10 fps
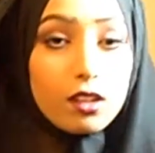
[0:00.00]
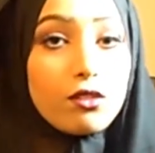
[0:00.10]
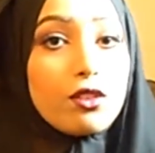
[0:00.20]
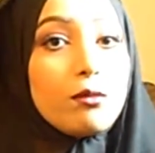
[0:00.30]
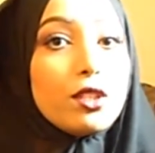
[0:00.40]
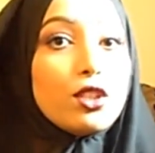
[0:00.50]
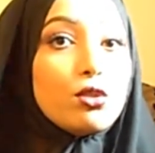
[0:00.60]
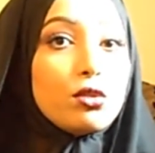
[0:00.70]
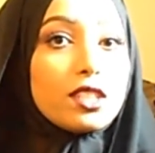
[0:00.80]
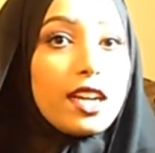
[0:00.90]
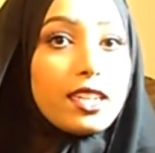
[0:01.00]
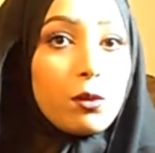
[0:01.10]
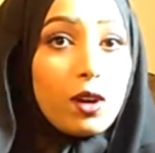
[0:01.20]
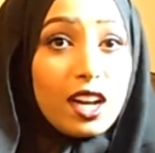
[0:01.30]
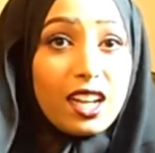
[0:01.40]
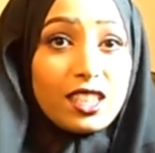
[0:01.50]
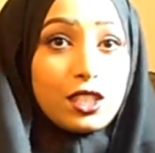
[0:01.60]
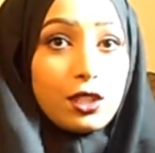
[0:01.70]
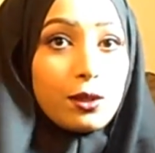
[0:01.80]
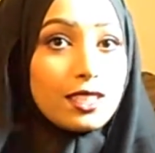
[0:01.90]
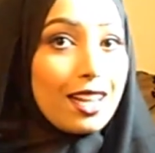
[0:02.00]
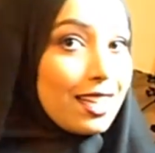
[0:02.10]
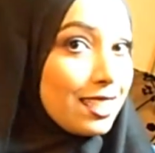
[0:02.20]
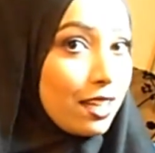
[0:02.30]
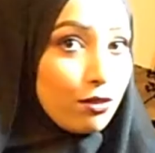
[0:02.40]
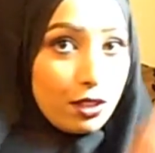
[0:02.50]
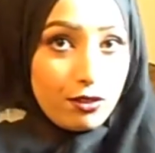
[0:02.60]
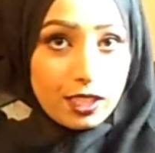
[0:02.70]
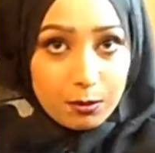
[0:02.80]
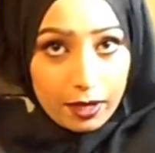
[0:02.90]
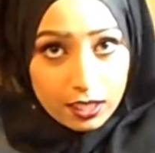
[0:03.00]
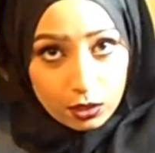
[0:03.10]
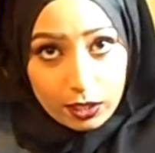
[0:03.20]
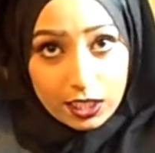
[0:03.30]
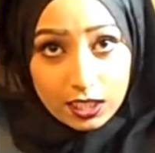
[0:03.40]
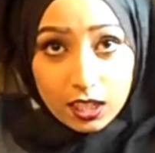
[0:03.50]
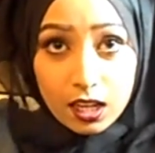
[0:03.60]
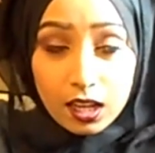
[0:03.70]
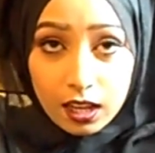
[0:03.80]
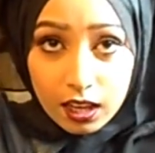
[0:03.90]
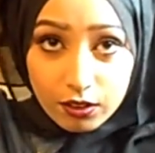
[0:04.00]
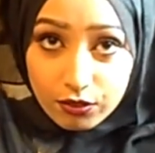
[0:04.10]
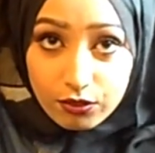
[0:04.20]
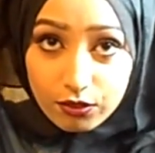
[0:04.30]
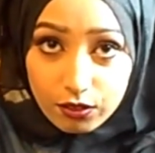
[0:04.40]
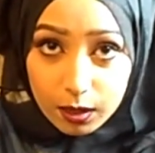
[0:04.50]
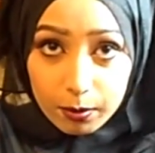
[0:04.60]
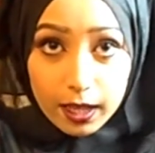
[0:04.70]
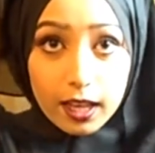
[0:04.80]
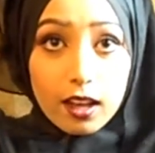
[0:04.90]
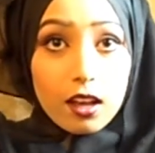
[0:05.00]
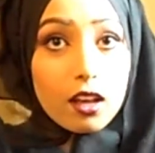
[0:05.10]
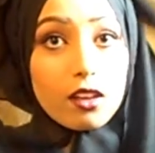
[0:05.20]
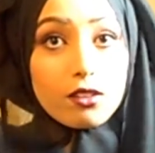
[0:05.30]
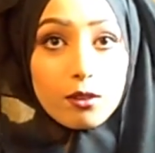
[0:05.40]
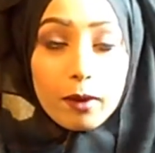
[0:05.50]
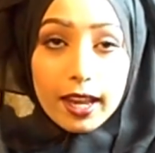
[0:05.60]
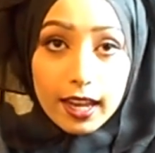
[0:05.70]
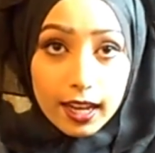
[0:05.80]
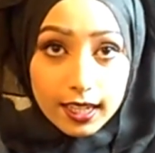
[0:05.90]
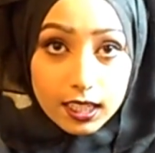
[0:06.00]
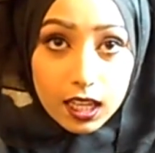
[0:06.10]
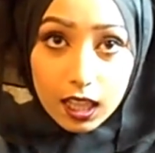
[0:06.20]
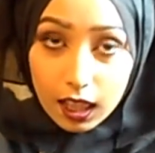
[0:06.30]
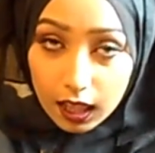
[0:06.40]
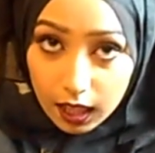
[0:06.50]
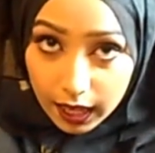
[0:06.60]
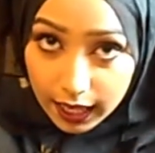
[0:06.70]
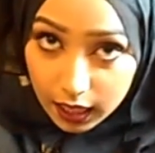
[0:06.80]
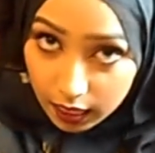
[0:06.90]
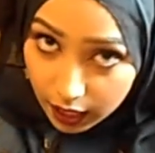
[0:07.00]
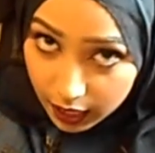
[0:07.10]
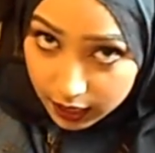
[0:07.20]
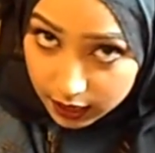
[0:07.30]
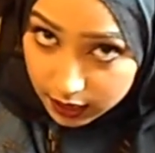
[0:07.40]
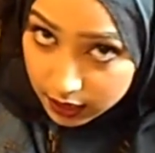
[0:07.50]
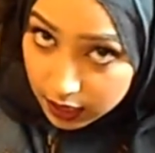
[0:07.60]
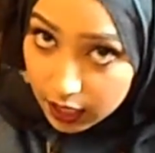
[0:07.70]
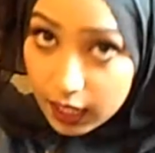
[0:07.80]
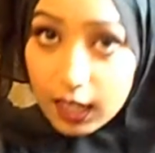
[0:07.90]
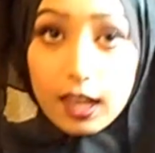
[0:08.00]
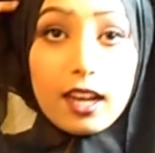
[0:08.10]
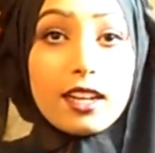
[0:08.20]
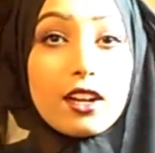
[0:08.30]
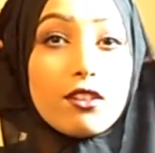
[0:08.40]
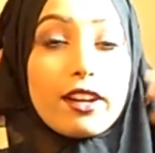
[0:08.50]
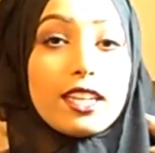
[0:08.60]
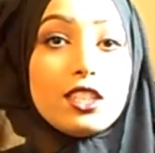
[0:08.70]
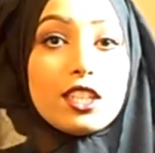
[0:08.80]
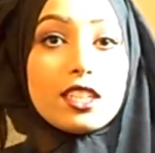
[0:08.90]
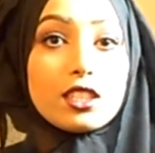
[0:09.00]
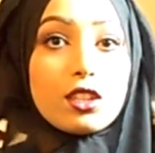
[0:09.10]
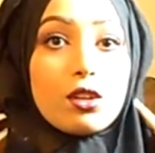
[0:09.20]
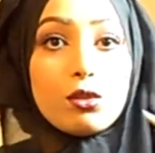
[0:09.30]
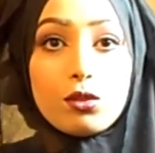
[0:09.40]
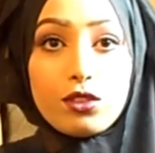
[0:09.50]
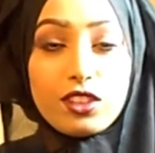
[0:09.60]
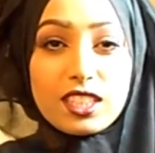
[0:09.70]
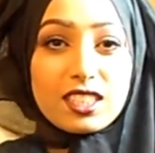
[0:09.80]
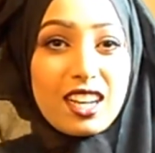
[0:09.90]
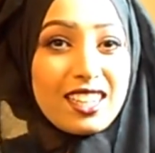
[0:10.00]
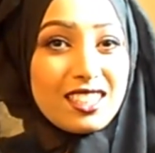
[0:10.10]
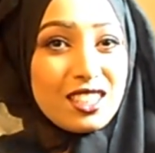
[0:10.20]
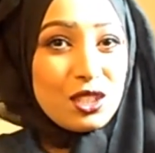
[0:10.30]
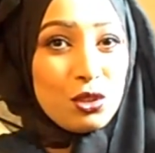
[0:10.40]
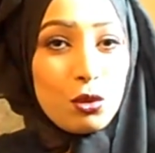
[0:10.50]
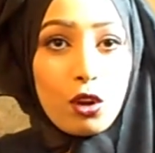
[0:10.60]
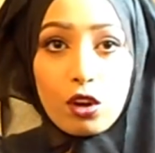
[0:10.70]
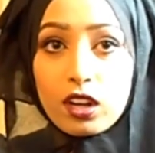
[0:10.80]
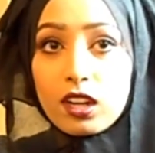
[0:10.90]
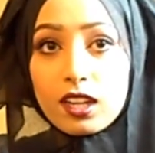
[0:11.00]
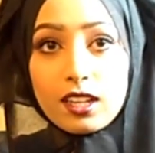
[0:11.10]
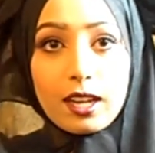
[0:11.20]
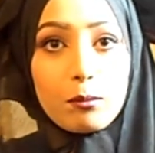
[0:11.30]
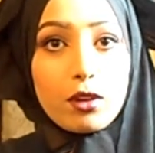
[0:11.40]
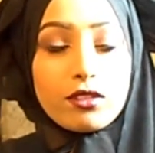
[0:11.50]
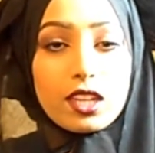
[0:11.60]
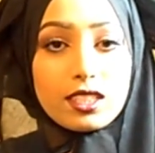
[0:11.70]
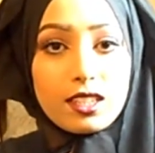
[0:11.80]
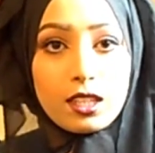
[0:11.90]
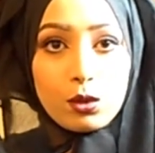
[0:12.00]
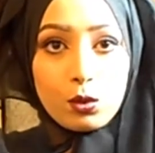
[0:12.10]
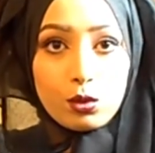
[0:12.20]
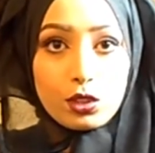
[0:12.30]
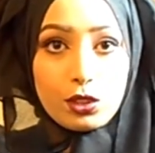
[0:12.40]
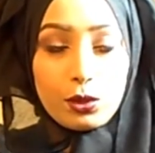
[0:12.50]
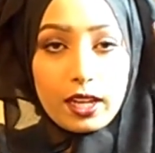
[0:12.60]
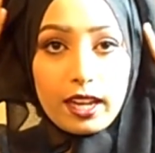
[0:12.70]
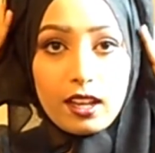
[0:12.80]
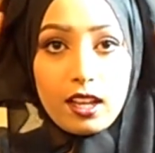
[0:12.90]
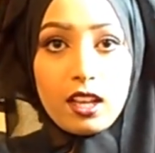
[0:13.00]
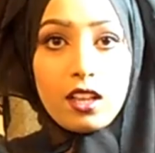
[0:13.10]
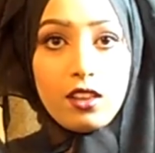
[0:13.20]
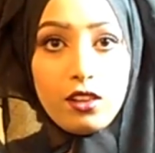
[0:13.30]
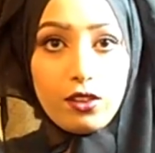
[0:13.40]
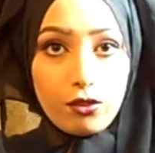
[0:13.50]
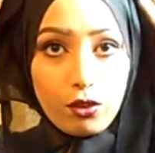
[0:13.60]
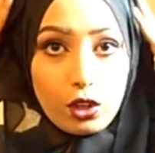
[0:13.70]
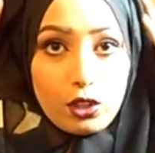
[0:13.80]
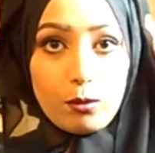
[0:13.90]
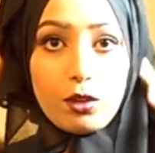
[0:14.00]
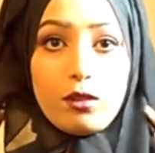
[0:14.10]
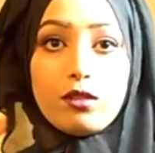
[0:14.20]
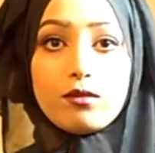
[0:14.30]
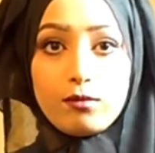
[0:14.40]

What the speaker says: from the short side, and what I like to do is I like to get rid of this bit, so I just flip it over my head like that and arrange it so this side isn't too long, like both sides are equal, so you get the volume on